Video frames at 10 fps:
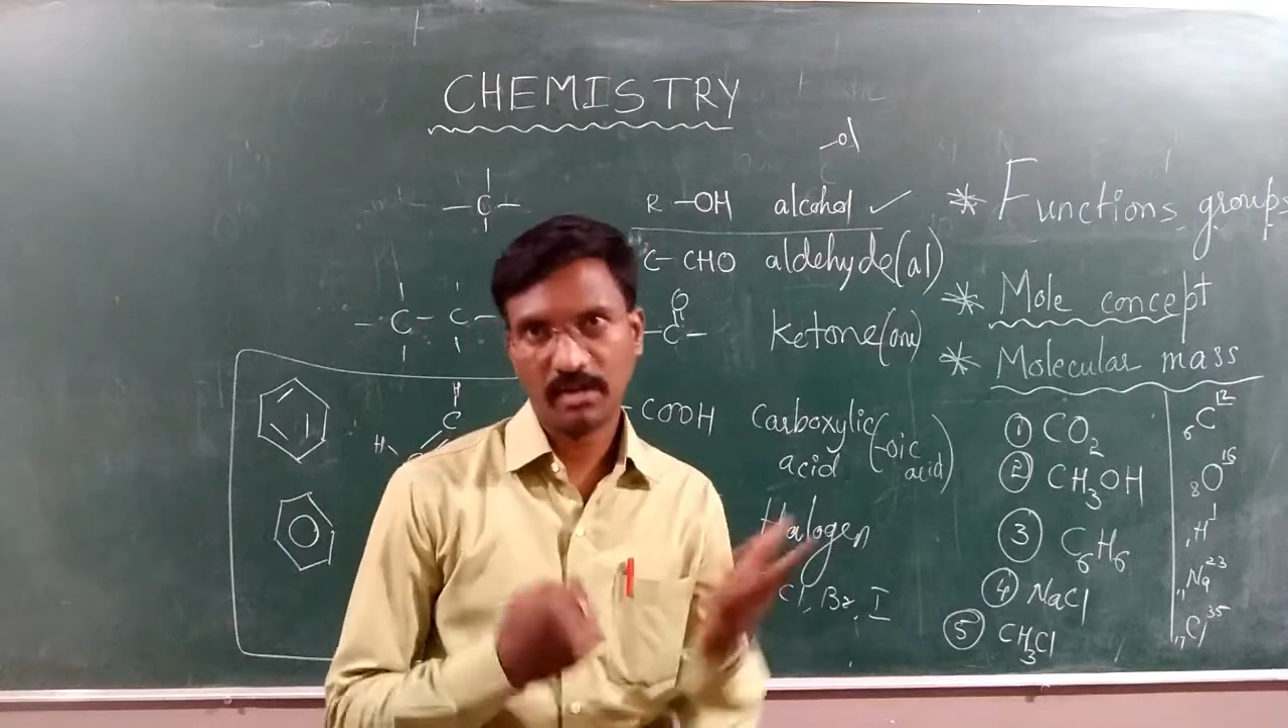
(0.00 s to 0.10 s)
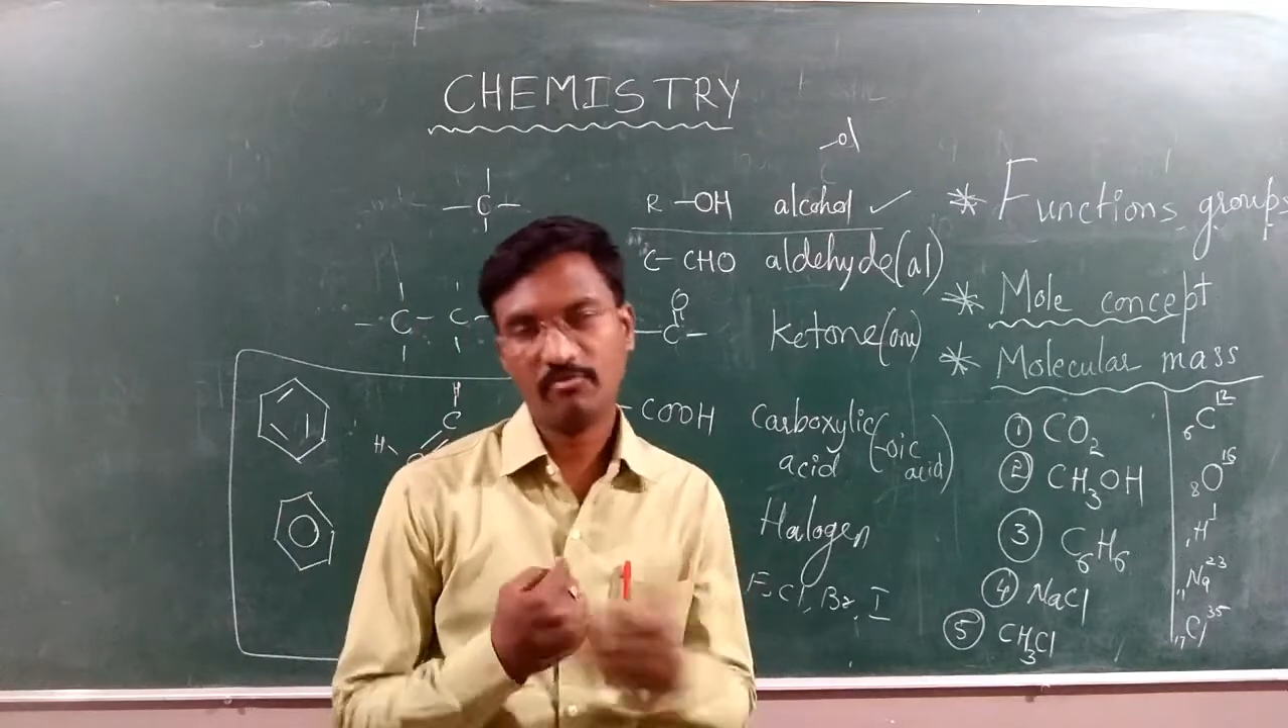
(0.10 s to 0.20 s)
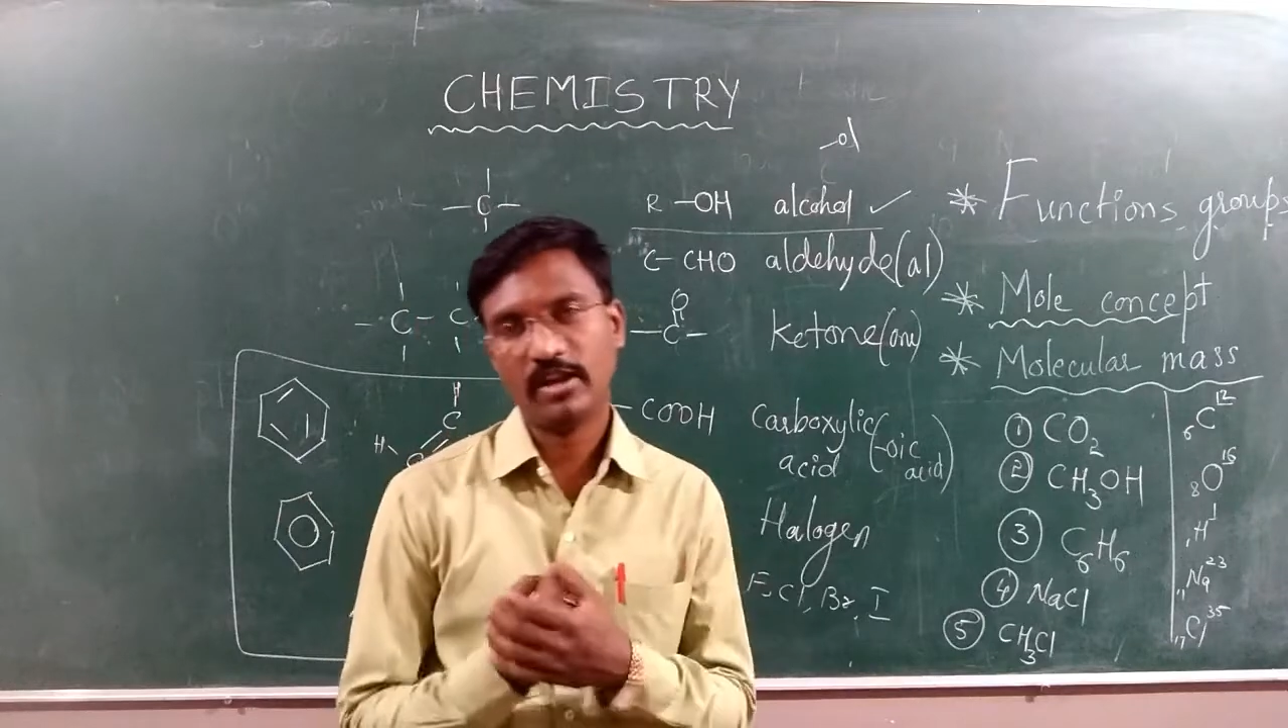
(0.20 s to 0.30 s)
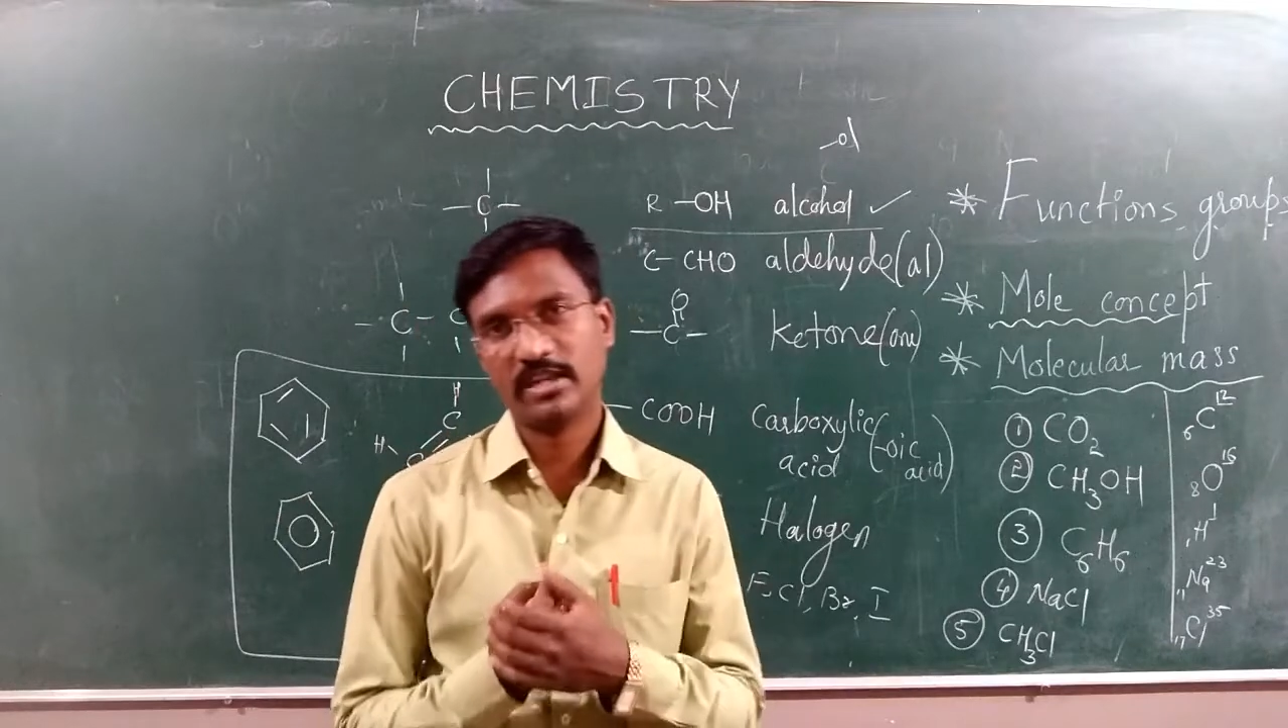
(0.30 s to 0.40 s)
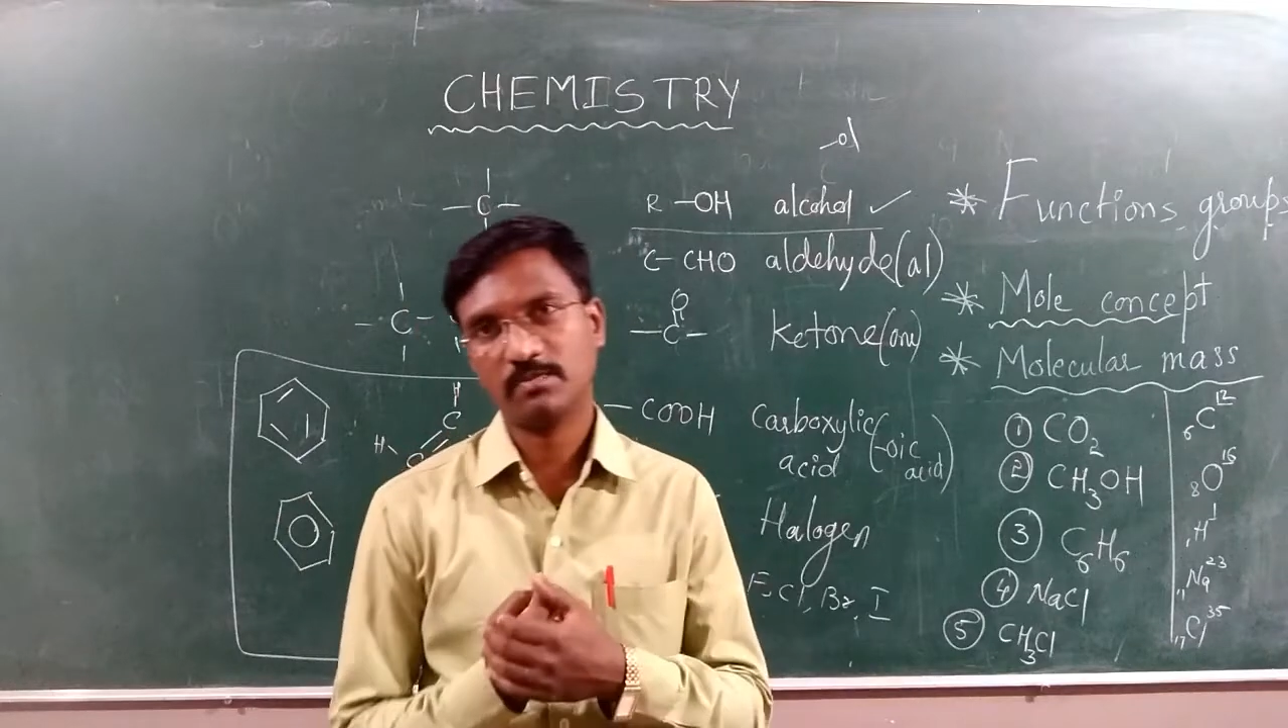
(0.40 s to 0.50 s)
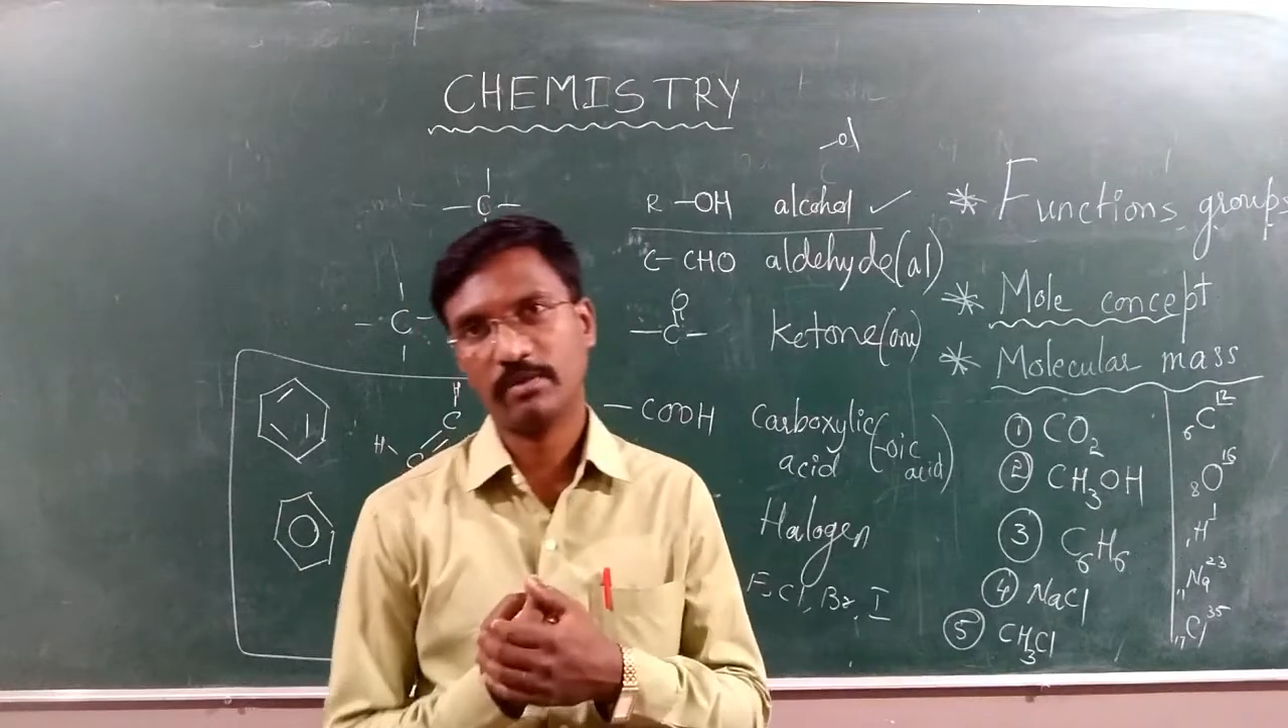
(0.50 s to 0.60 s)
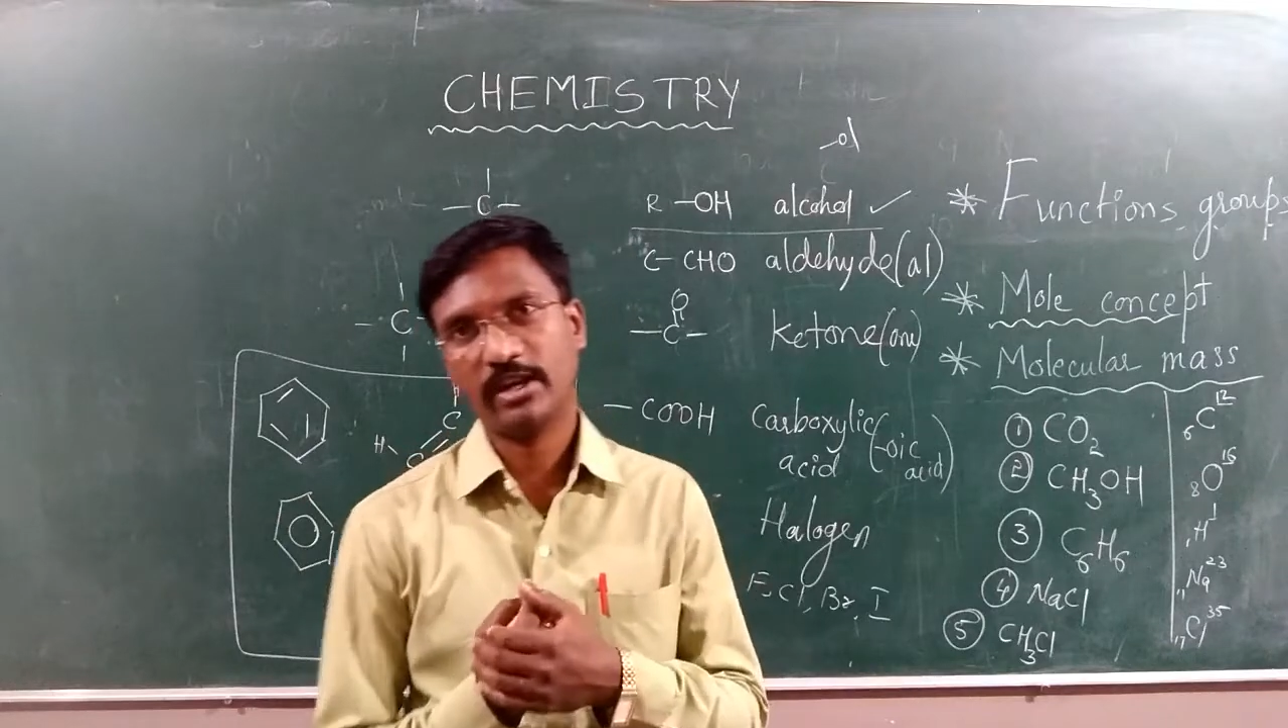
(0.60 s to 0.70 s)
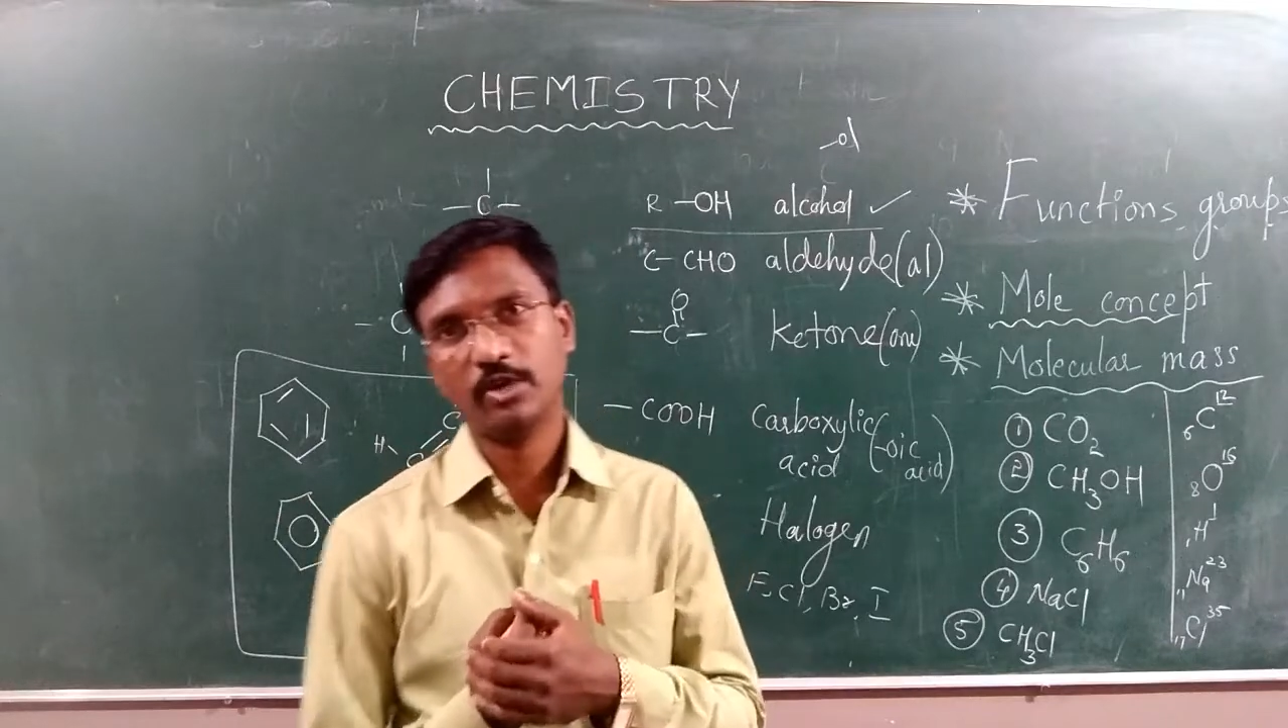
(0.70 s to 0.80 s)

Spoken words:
I will explain